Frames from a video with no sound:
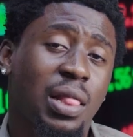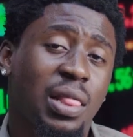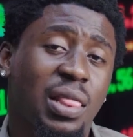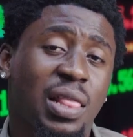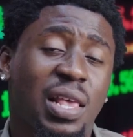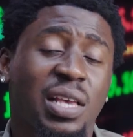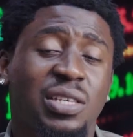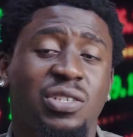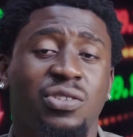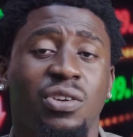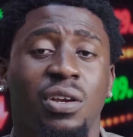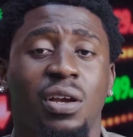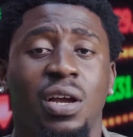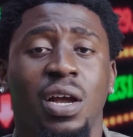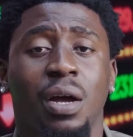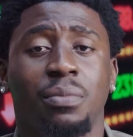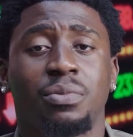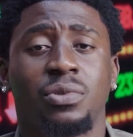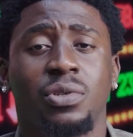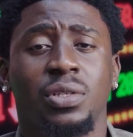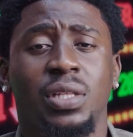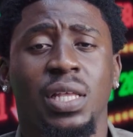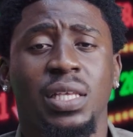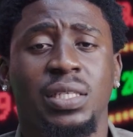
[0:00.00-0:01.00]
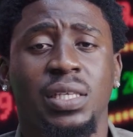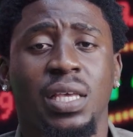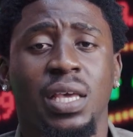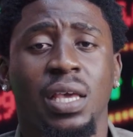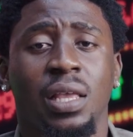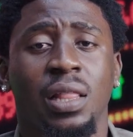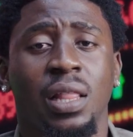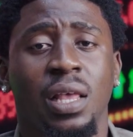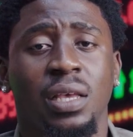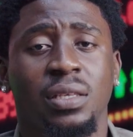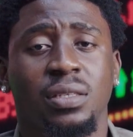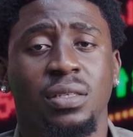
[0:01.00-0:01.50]
let's recap today's
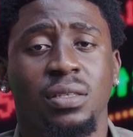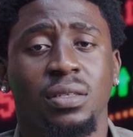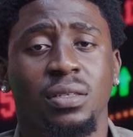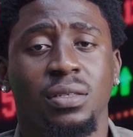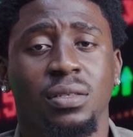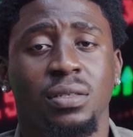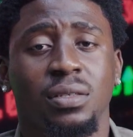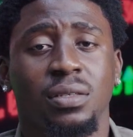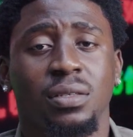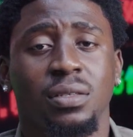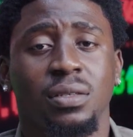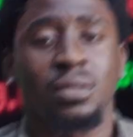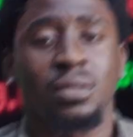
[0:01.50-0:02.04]
key lessons.